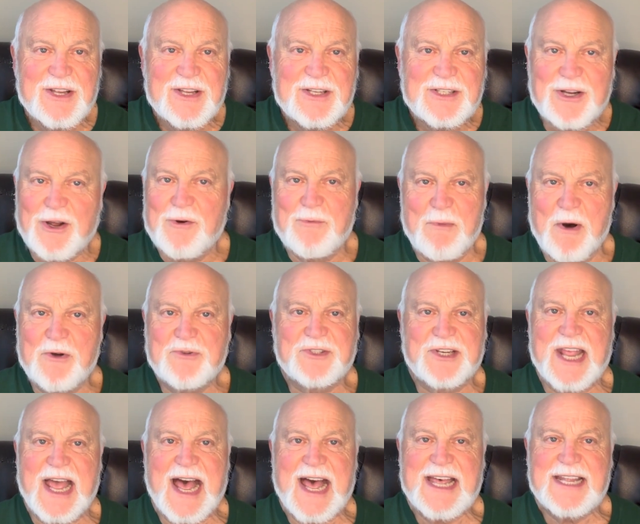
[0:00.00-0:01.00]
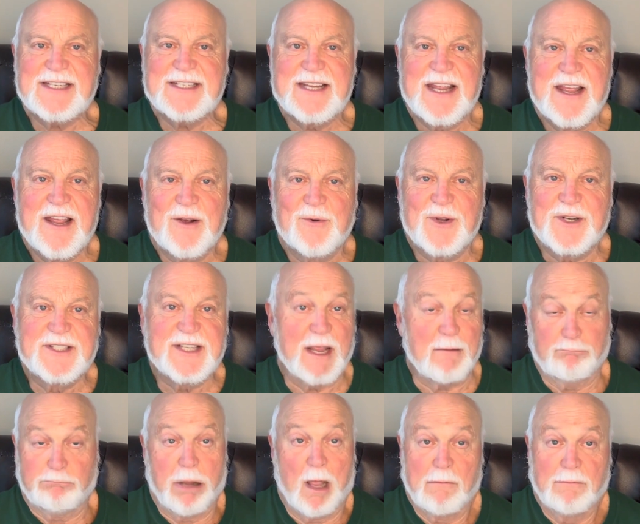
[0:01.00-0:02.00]
So most guys would
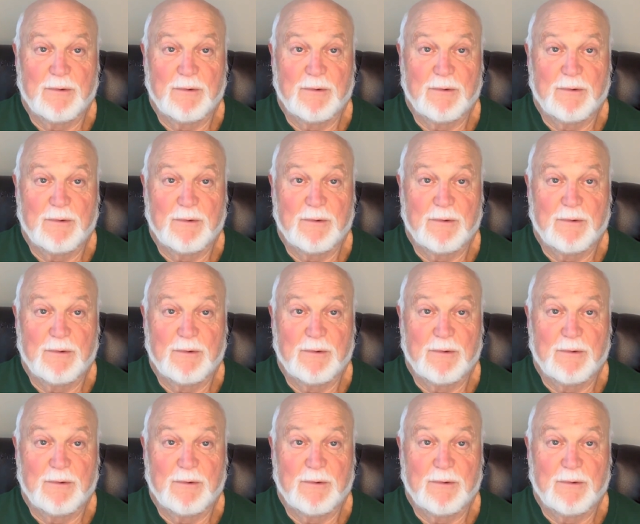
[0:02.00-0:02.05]
say,